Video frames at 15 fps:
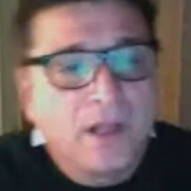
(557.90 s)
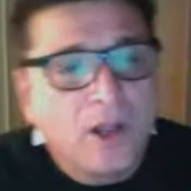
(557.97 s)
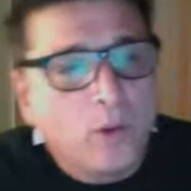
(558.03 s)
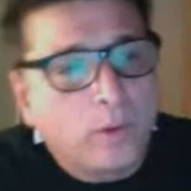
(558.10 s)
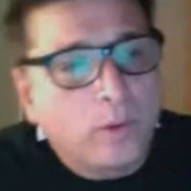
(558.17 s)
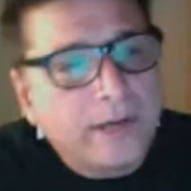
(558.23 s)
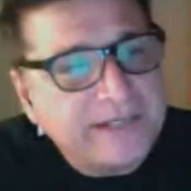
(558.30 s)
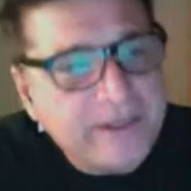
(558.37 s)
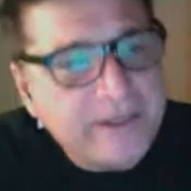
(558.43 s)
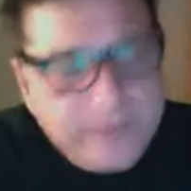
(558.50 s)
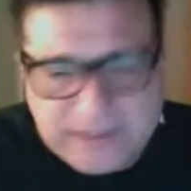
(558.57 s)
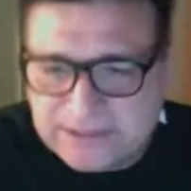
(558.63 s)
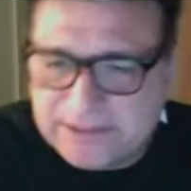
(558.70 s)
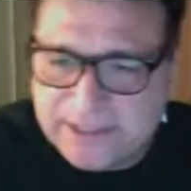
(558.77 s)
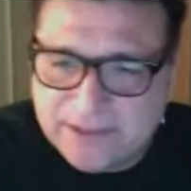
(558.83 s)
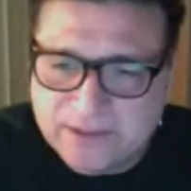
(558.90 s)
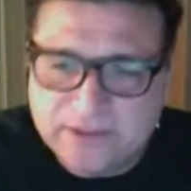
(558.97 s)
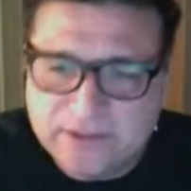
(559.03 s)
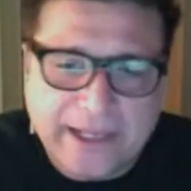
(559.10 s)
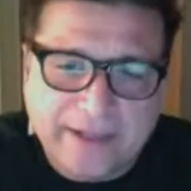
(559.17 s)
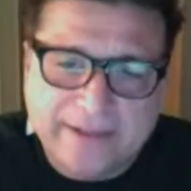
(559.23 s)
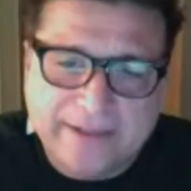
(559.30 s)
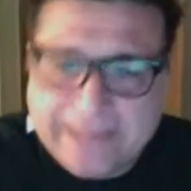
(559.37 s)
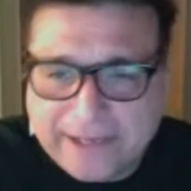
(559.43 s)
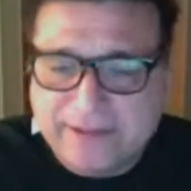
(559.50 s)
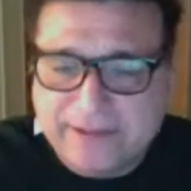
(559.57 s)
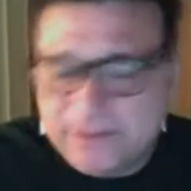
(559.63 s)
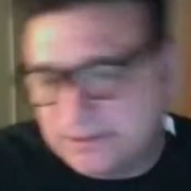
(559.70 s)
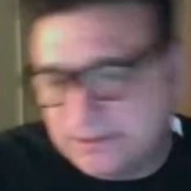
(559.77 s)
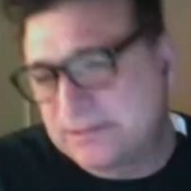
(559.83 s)
What I know is net neutrality now
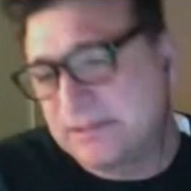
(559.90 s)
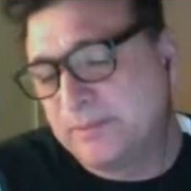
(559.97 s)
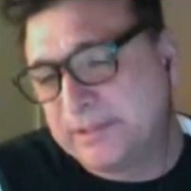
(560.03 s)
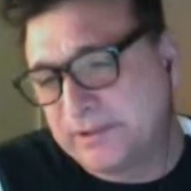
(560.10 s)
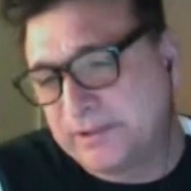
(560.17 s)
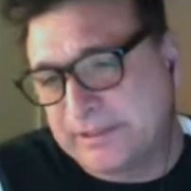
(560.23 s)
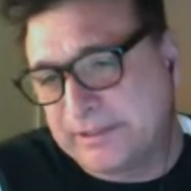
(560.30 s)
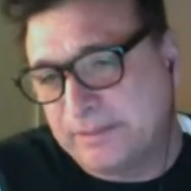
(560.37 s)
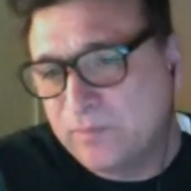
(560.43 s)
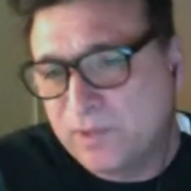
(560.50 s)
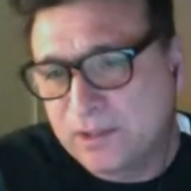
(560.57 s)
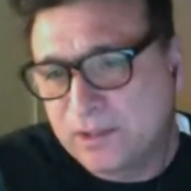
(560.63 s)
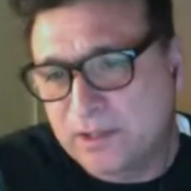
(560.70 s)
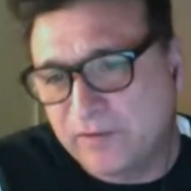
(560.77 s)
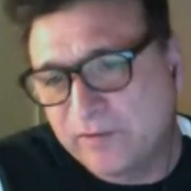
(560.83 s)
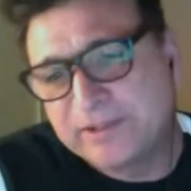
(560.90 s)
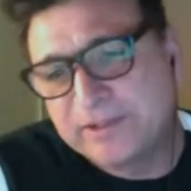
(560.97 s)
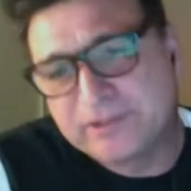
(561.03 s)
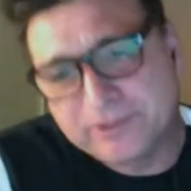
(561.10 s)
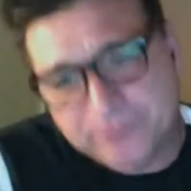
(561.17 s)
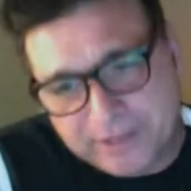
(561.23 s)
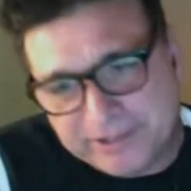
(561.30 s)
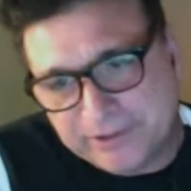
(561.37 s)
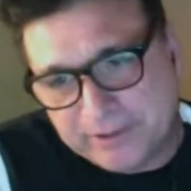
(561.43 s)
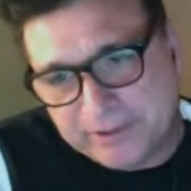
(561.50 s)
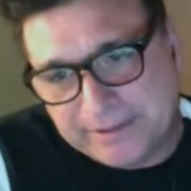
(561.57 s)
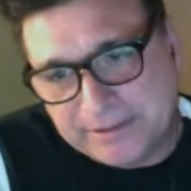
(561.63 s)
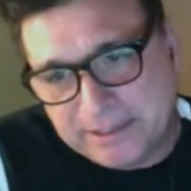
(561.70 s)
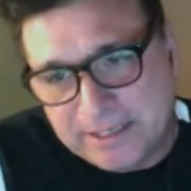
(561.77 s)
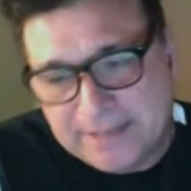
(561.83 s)
gives us the ability, government, to regulate.